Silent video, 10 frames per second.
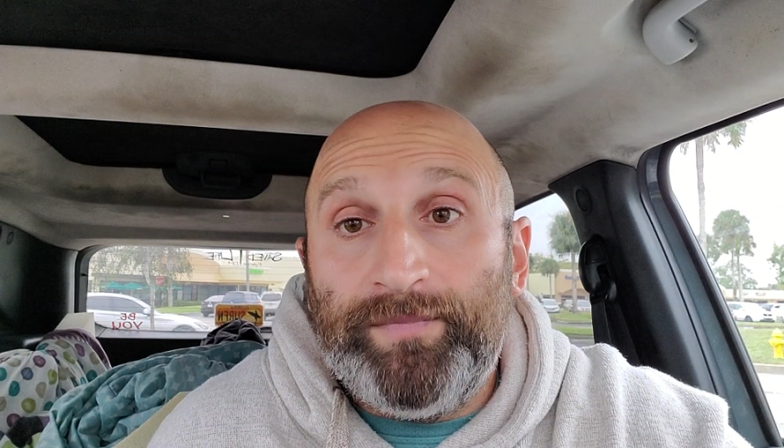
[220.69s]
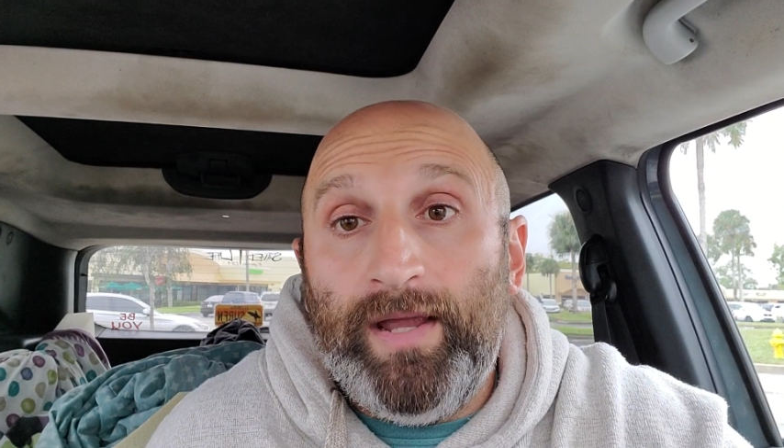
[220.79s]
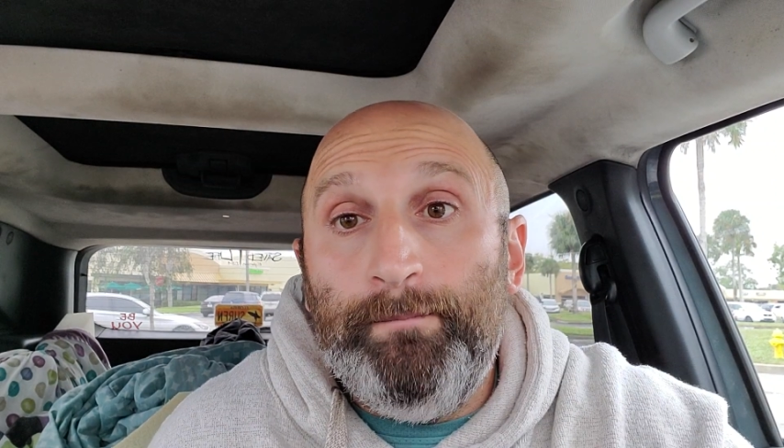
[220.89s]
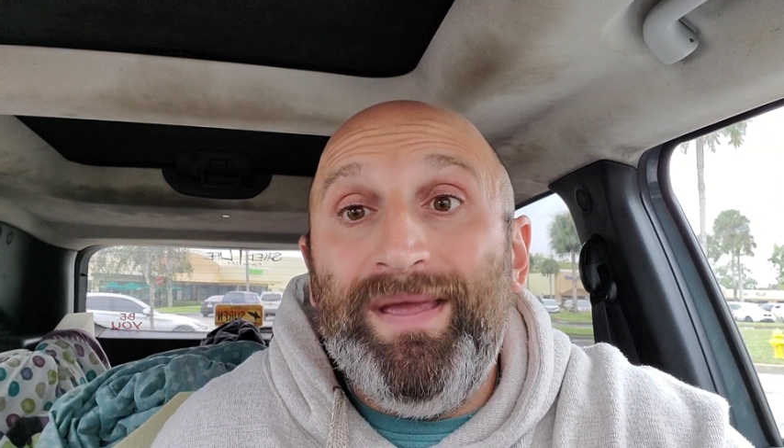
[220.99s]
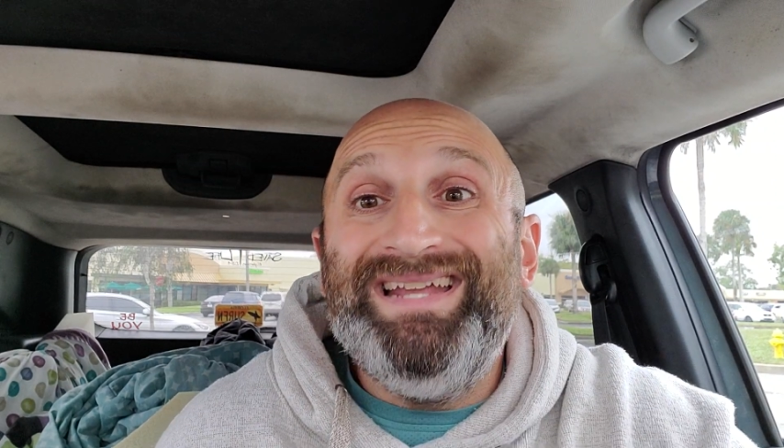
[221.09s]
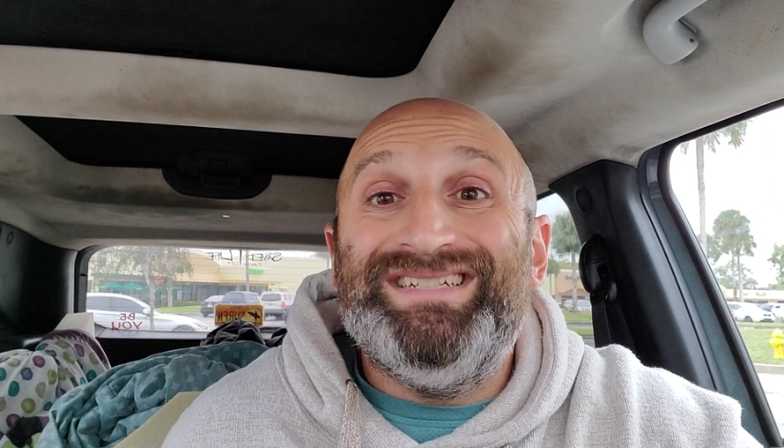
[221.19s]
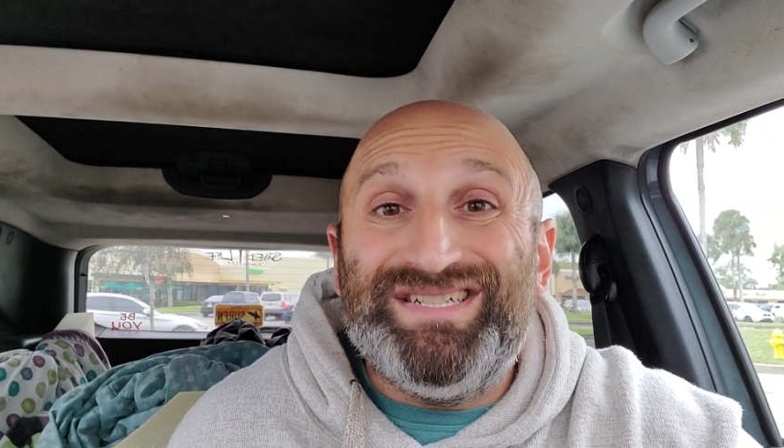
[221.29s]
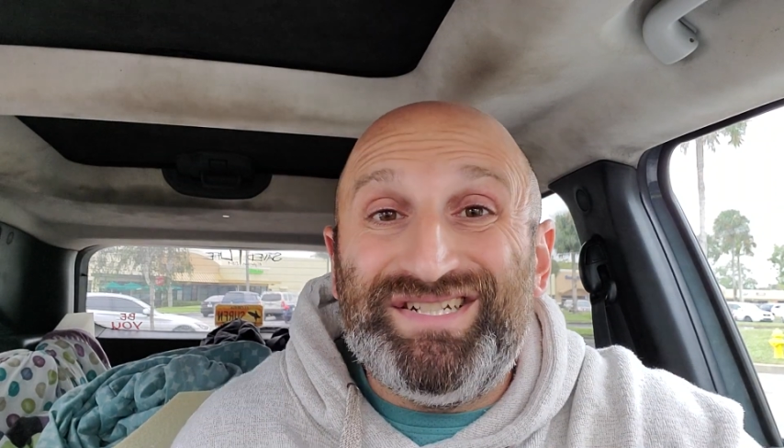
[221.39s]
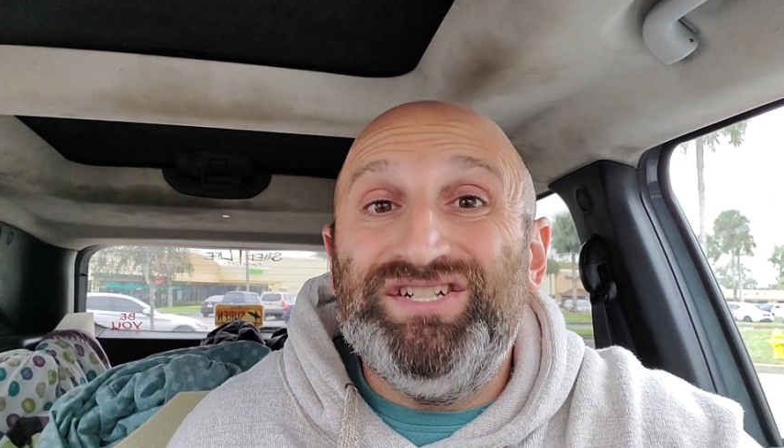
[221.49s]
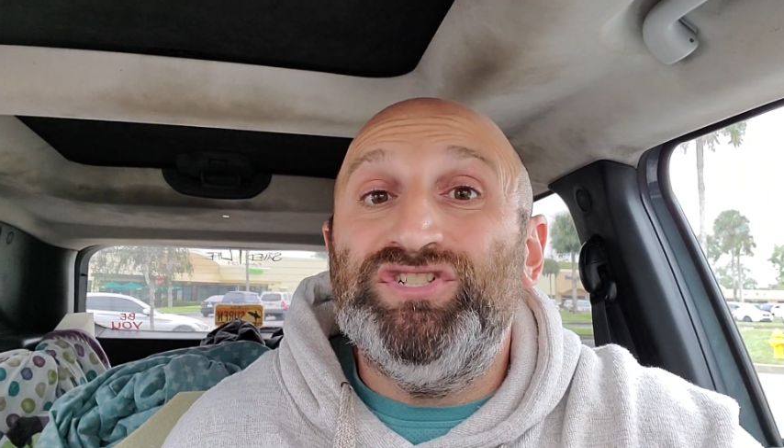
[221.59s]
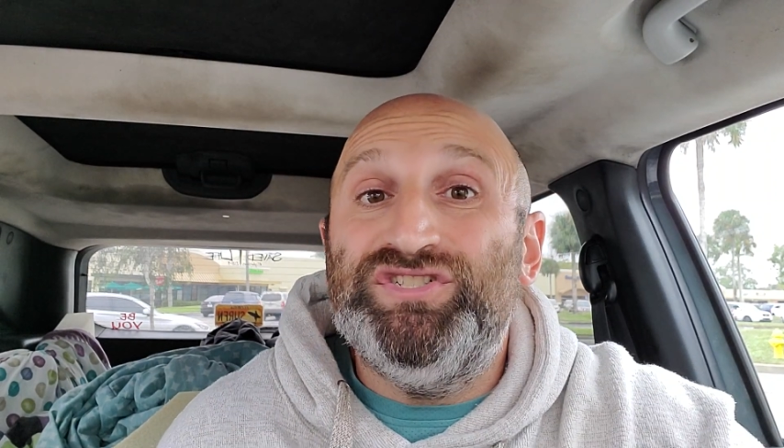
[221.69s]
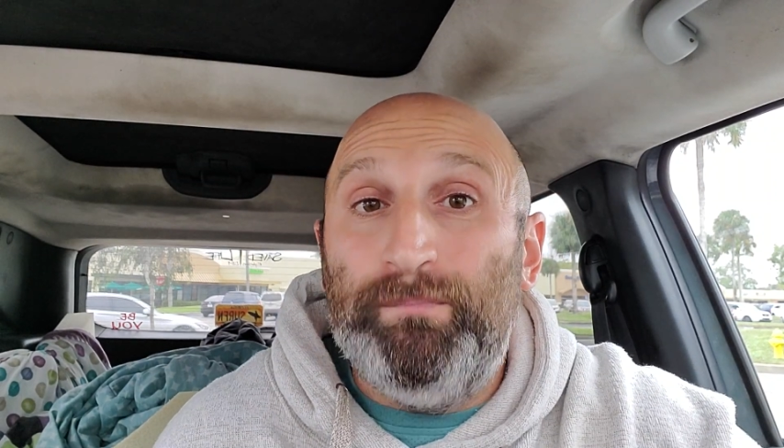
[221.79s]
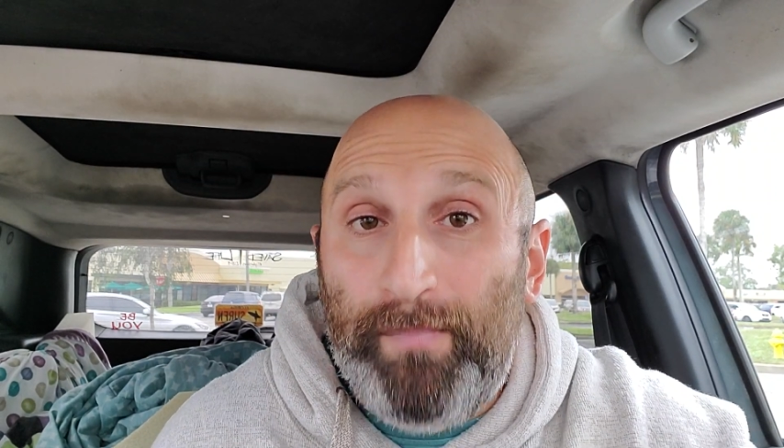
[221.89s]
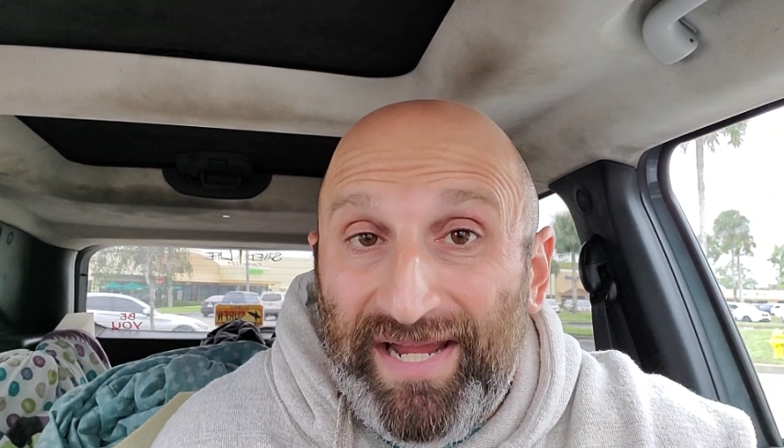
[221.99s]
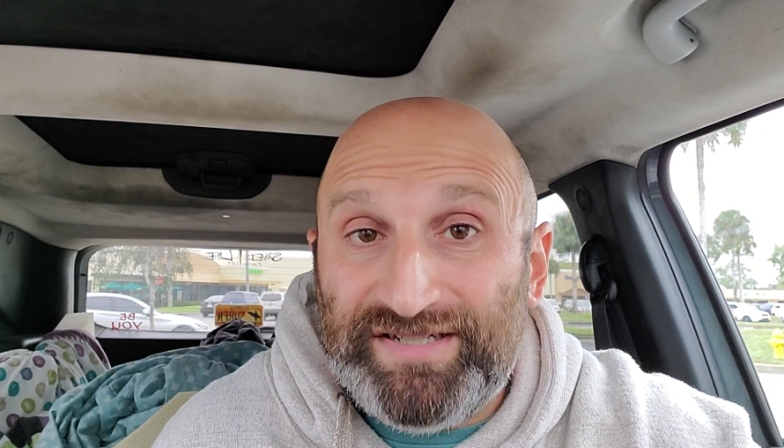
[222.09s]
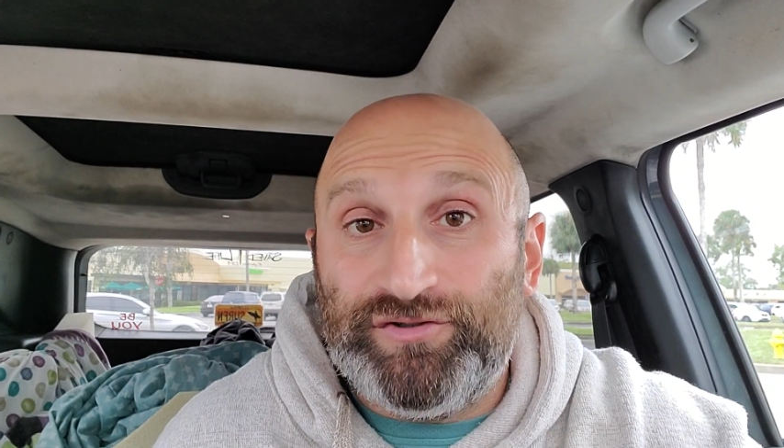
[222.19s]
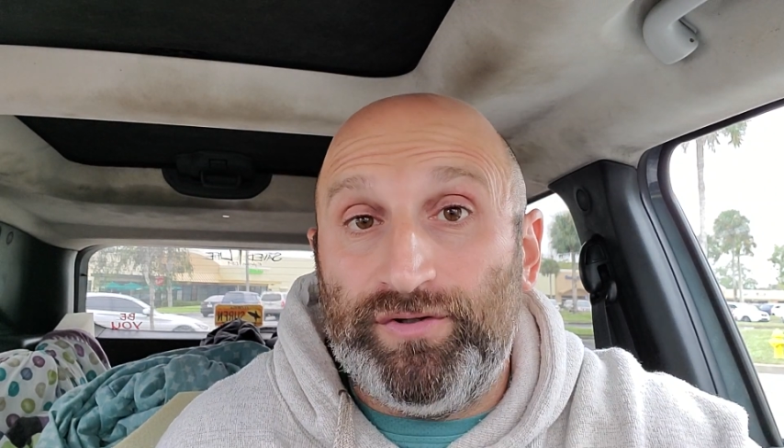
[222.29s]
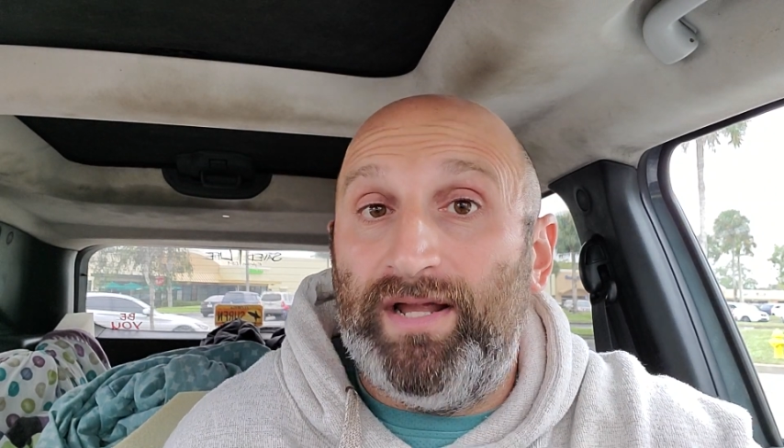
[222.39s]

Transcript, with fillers: and make decisions based on